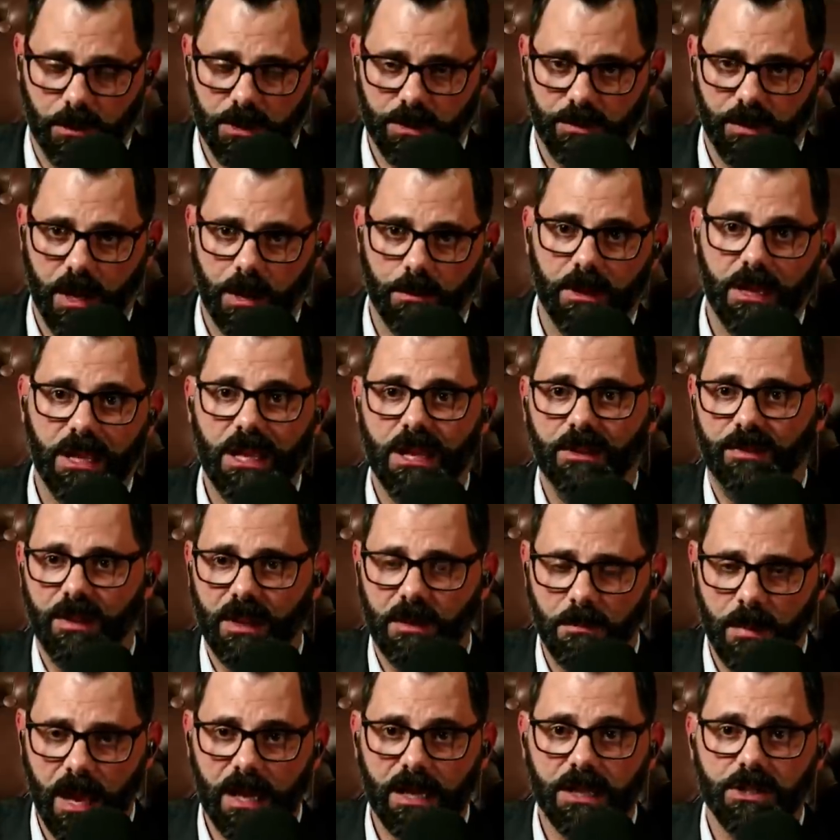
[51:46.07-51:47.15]
for his family if he
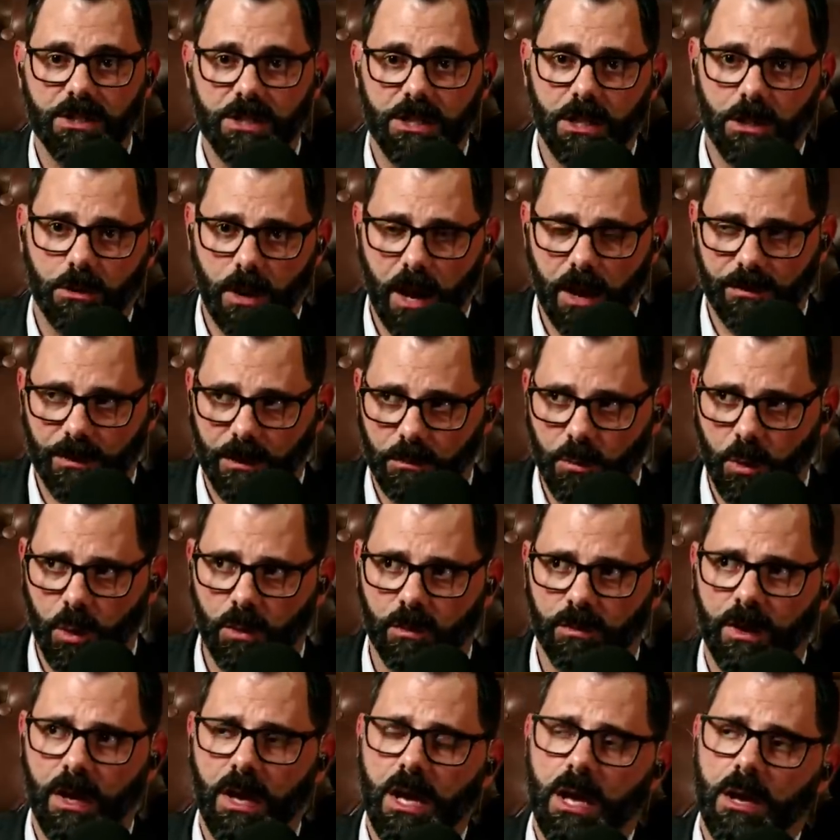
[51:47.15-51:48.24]
made a geographic
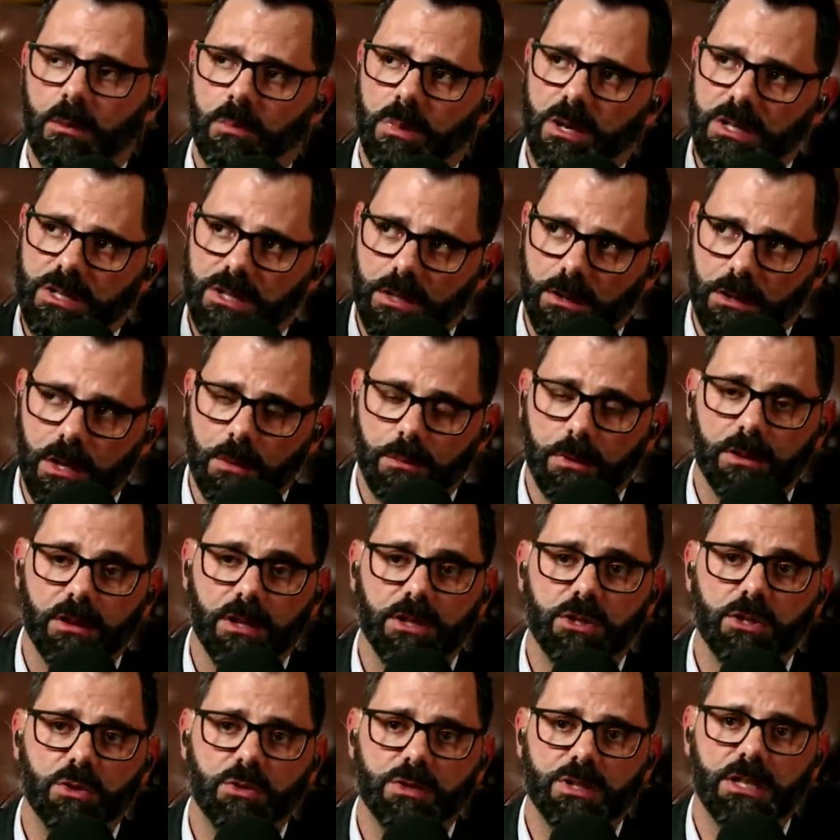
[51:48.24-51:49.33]
move, but is
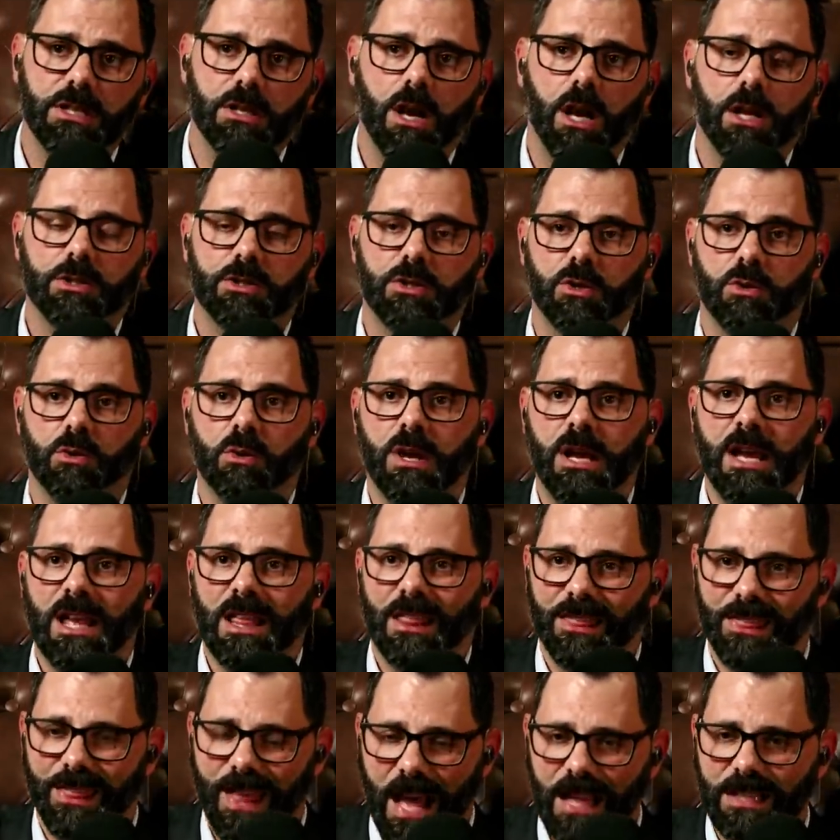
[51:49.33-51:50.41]
deliberately choosing not to,
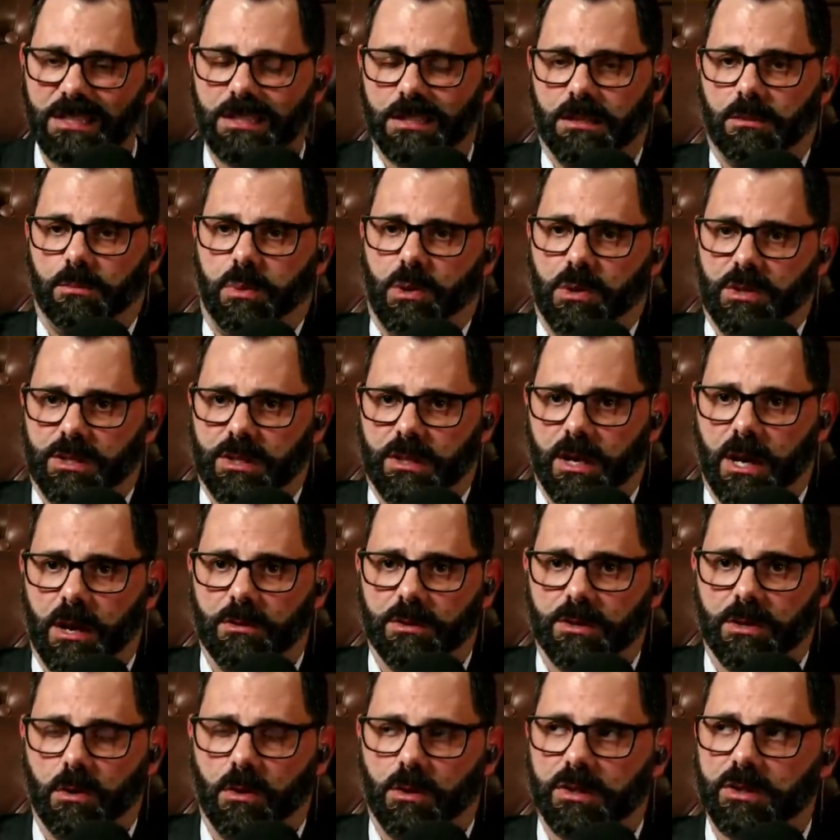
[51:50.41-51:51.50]
that's the person that I
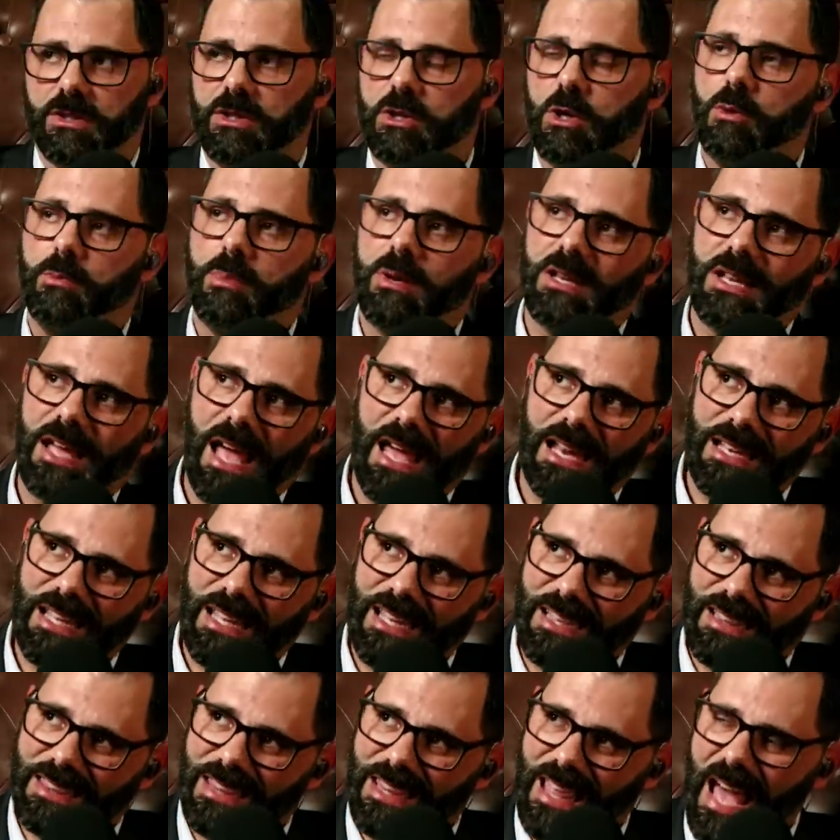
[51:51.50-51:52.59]
was calling stupid. And
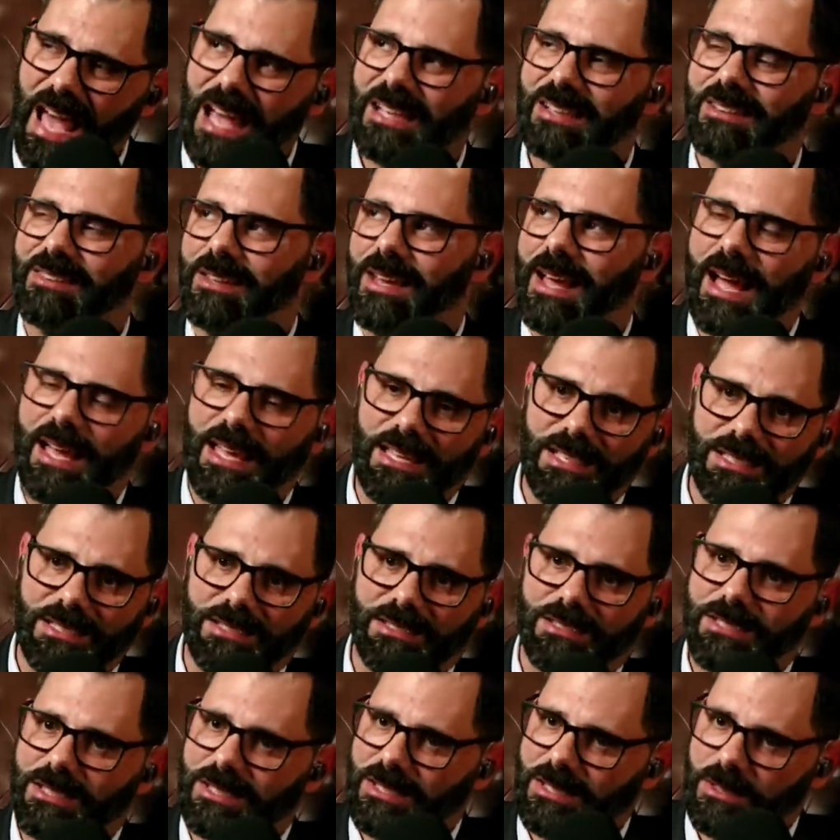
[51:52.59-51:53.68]
in that light,
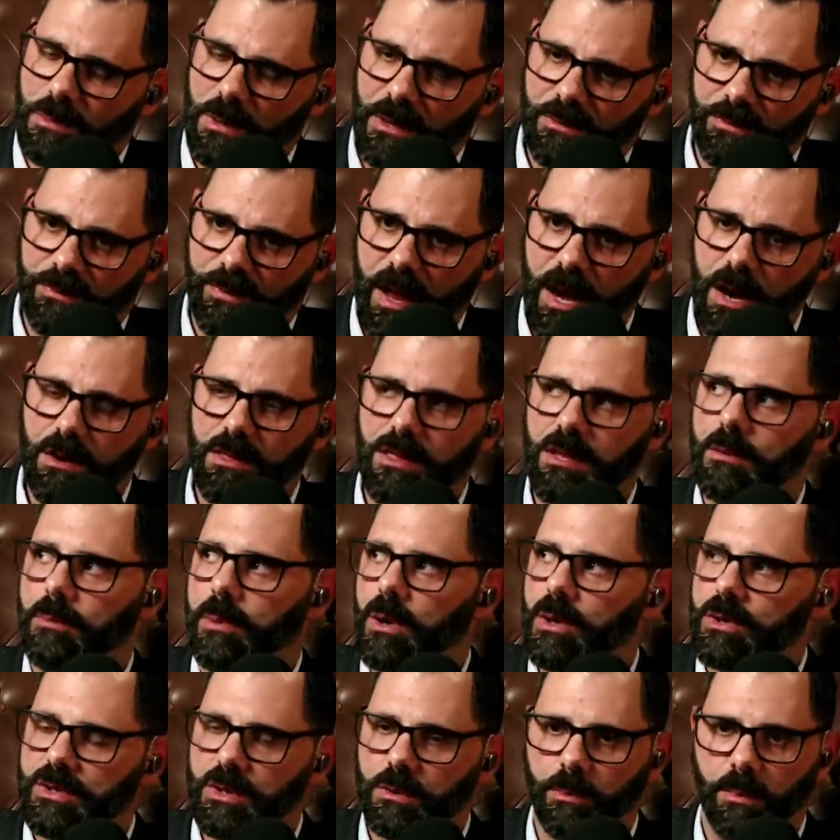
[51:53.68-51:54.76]
just to be fair, the
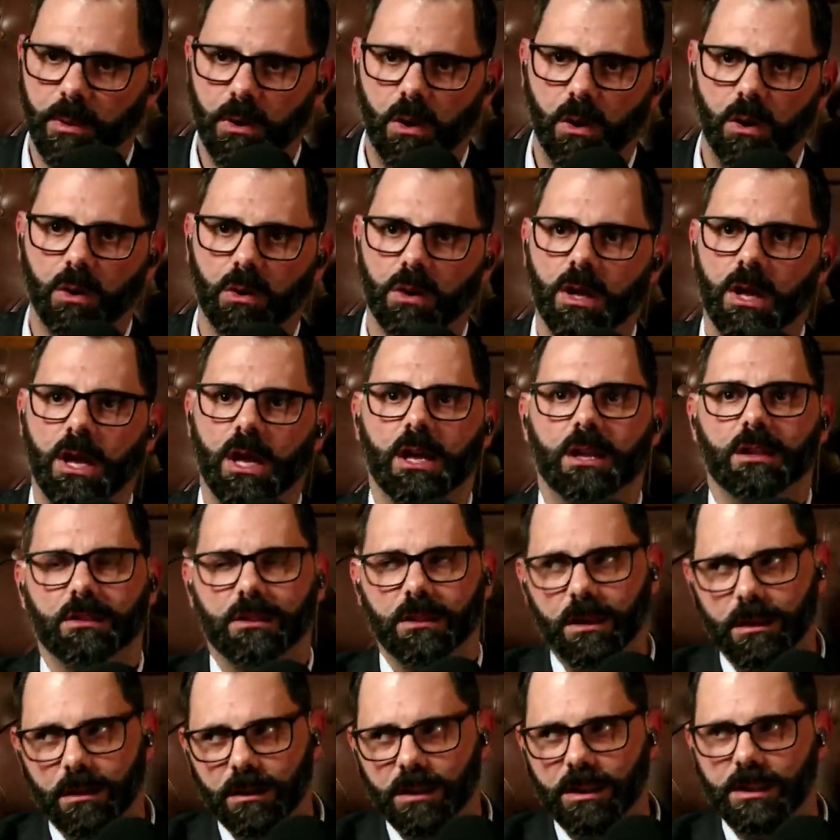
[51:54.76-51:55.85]
Apostle Paul
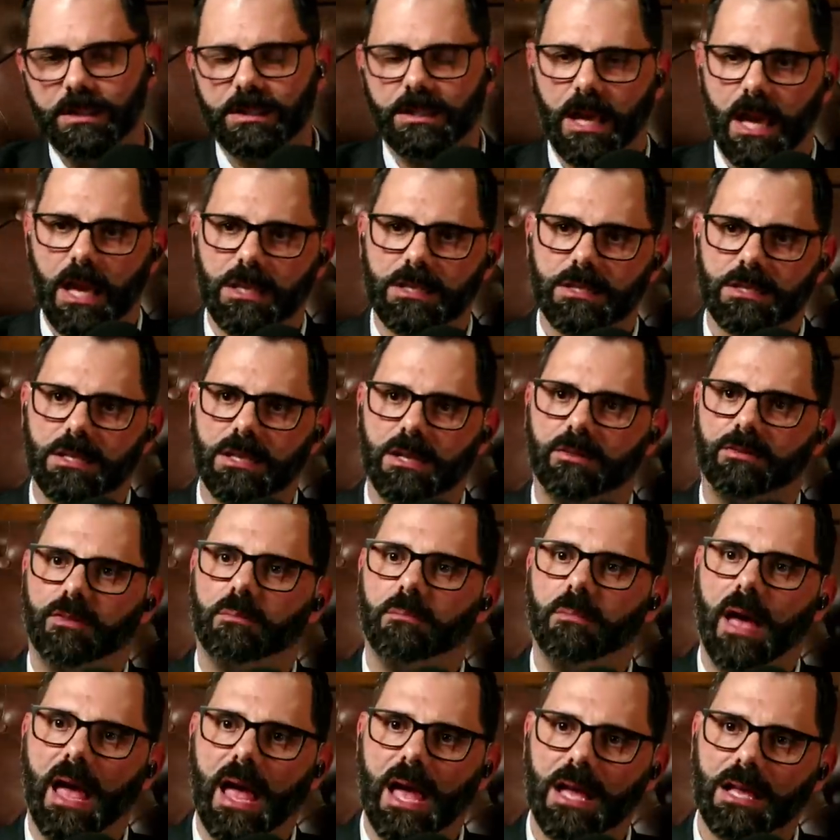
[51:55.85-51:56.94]
literally says that if a
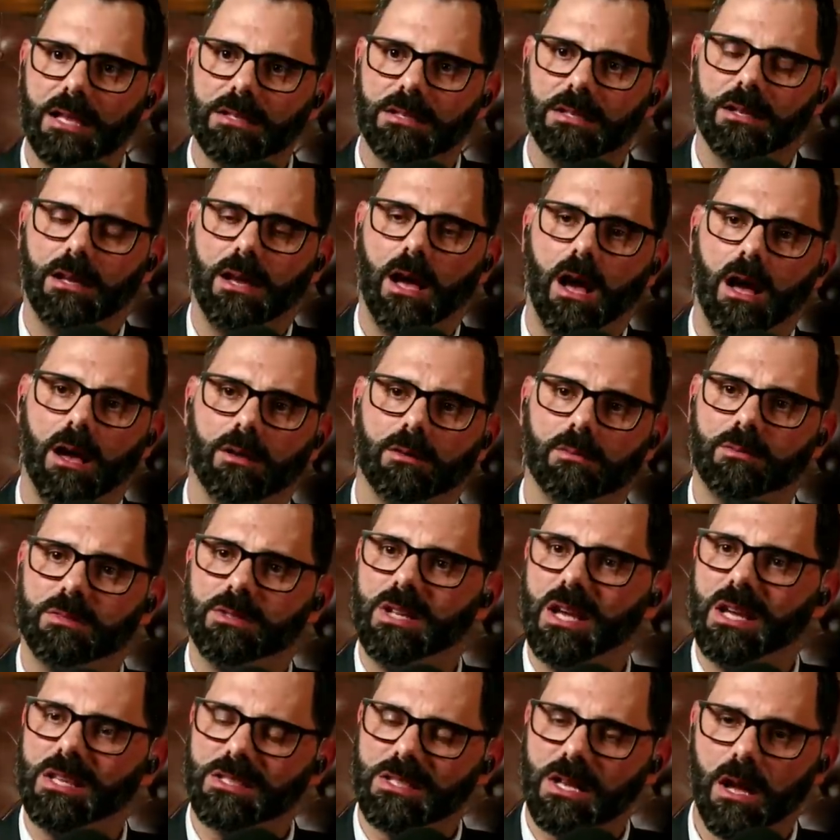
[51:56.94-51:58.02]
man
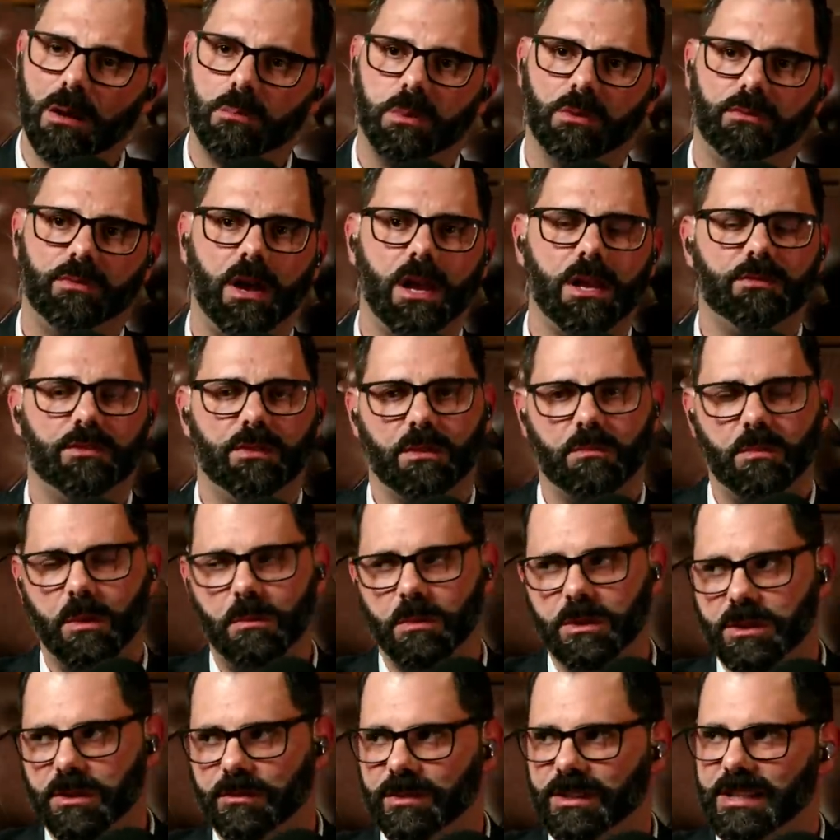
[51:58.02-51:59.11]
does not provide for the
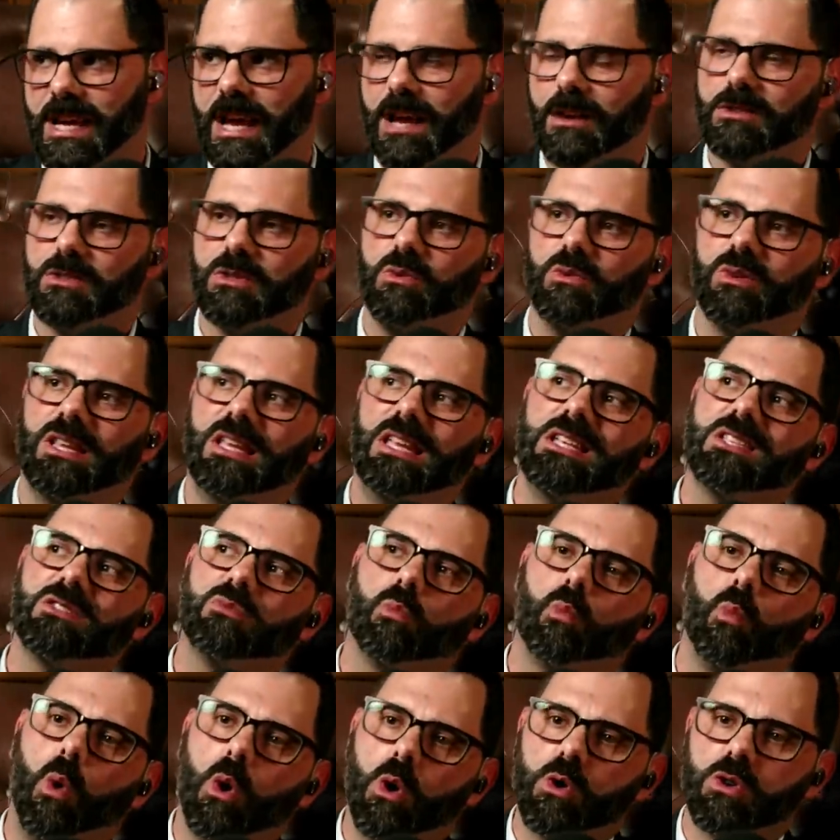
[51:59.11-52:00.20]
members of his household, he's
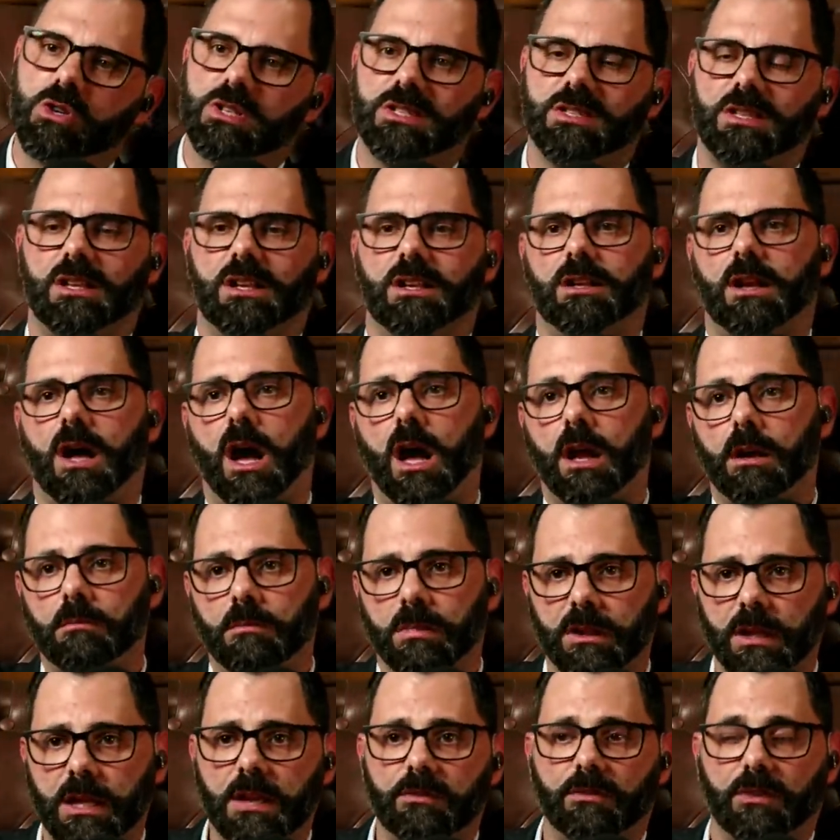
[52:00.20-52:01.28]
worse than an
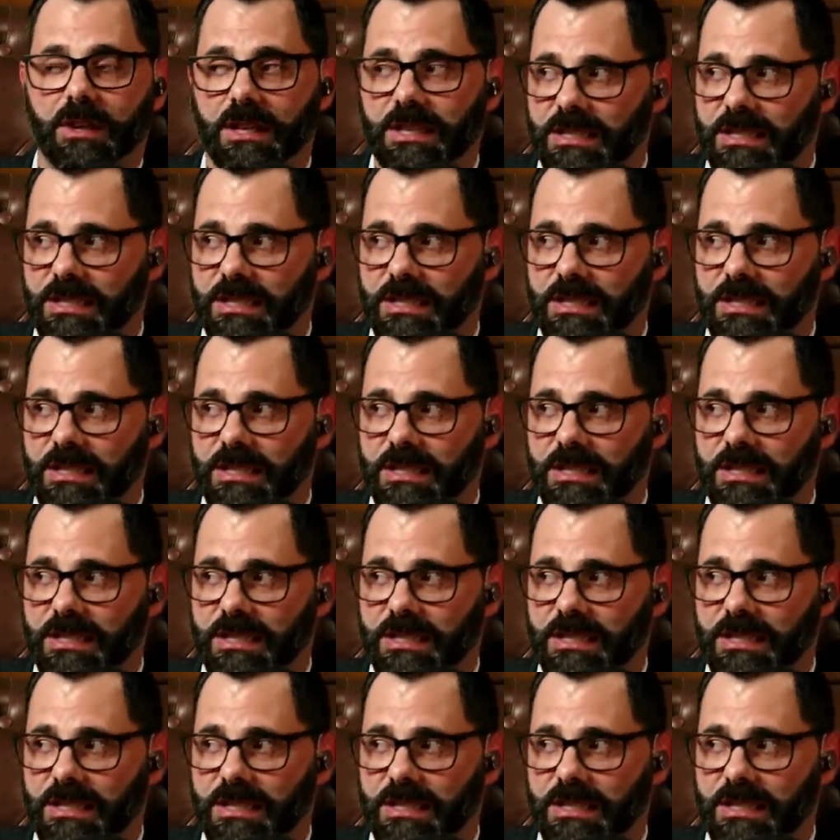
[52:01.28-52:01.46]
unbeliever.